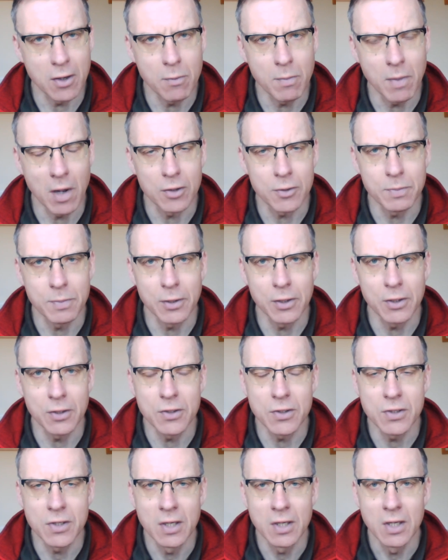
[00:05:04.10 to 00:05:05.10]
so much,
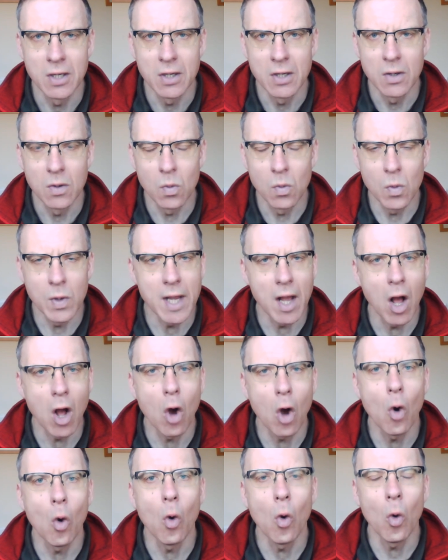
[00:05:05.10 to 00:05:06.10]
because we are
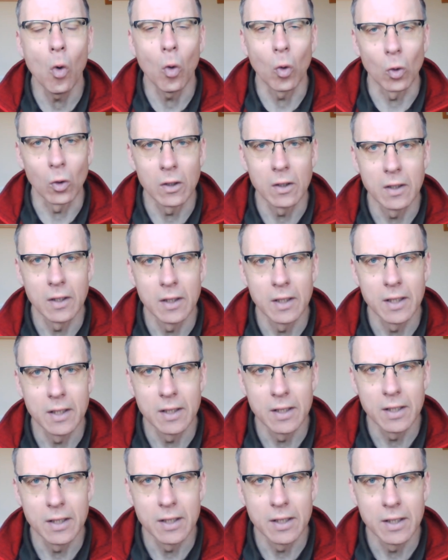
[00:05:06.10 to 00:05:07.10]
all
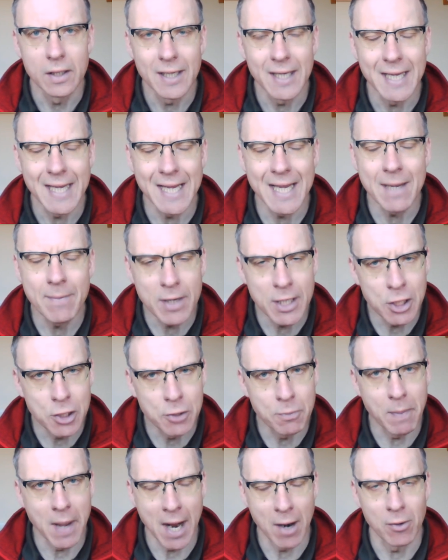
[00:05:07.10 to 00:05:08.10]

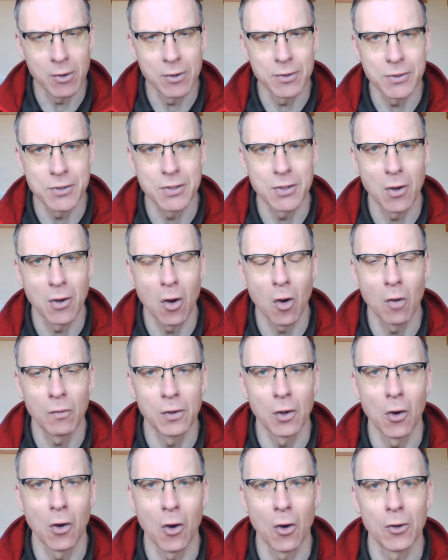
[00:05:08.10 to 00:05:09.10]
image bearers
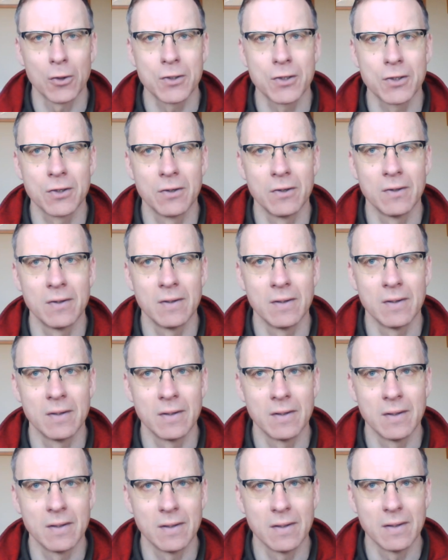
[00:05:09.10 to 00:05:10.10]
of God.
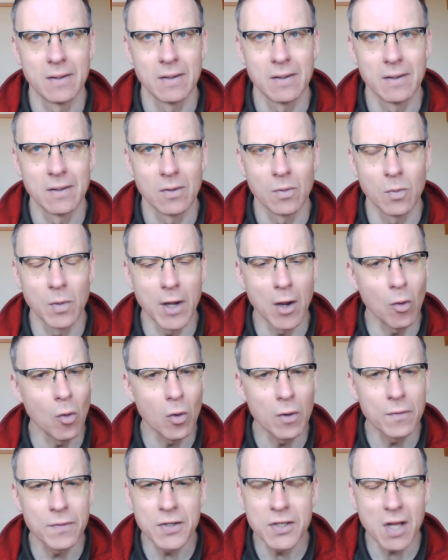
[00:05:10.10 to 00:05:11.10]
We are
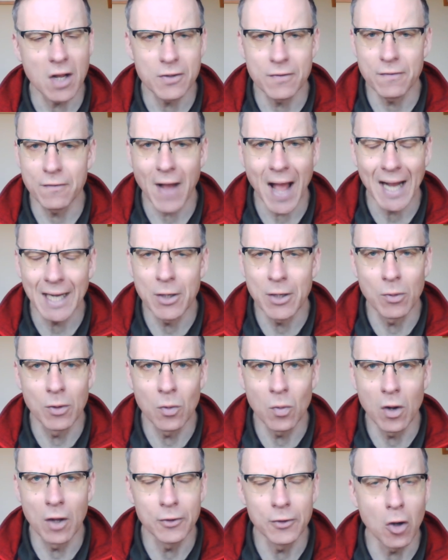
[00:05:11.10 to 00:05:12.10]
all of such value
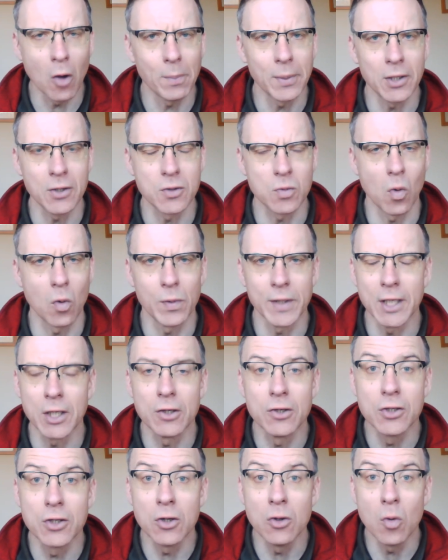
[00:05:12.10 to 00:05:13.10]
and worth, not because what we
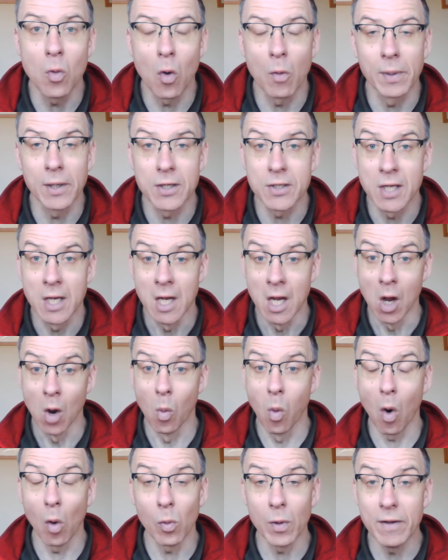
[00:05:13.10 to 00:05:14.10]
can do or because
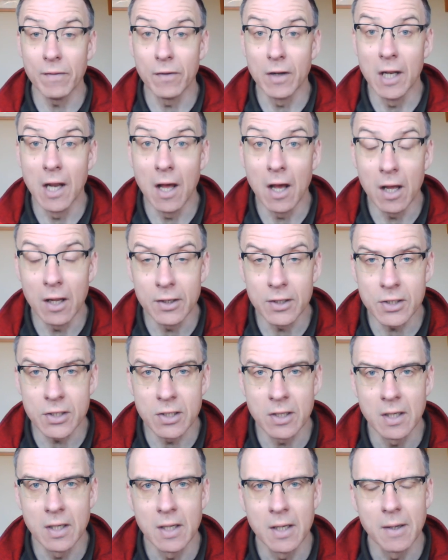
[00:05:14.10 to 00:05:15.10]
what we've
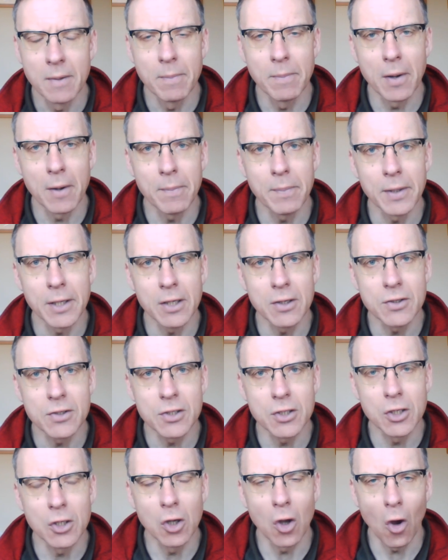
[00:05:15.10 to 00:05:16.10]
learnt, but
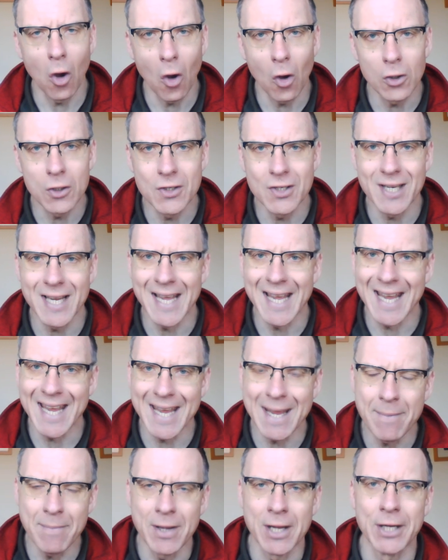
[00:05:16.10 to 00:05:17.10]
because God's
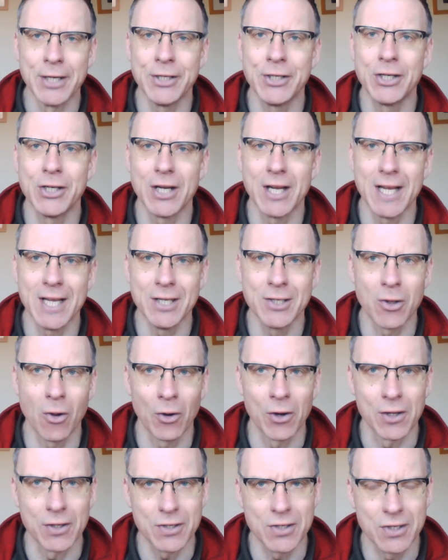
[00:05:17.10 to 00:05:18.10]
image is
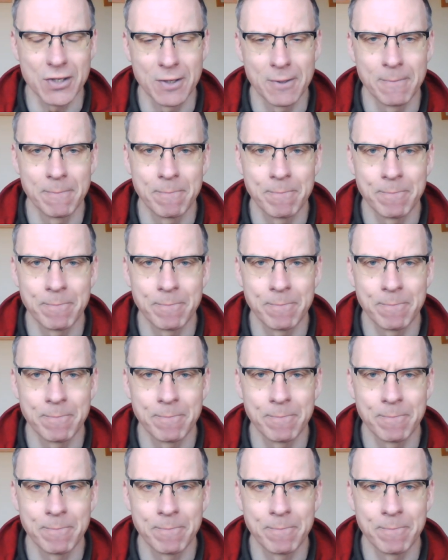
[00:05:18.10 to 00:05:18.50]
on us.